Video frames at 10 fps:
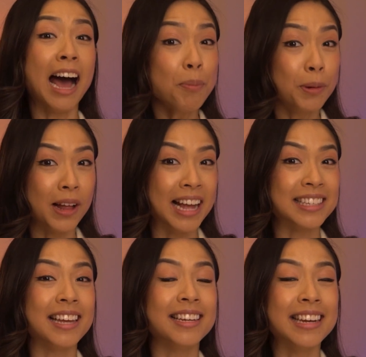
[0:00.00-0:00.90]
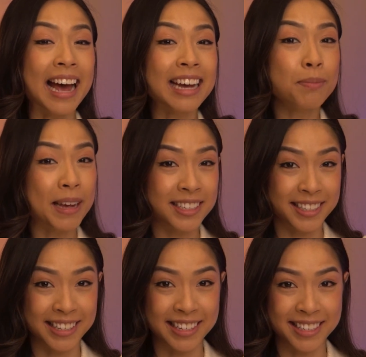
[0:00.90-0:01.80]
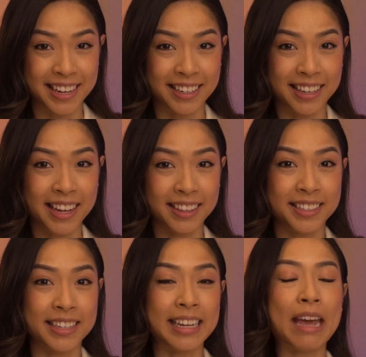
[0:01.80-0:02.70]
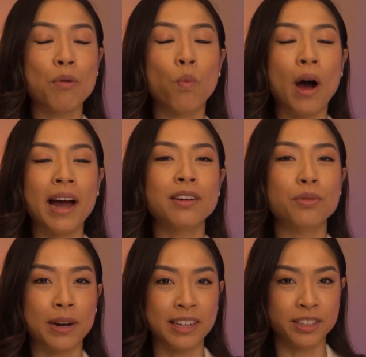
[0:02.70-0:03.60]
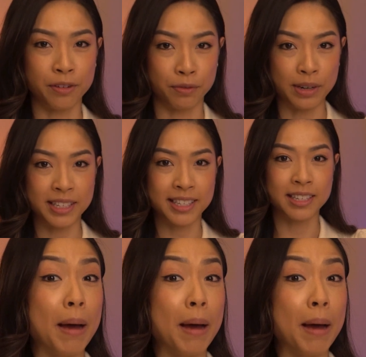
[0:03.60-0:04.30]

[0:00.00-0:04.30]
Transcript: Apple has nine pages in its ten K listing a wide range of risks.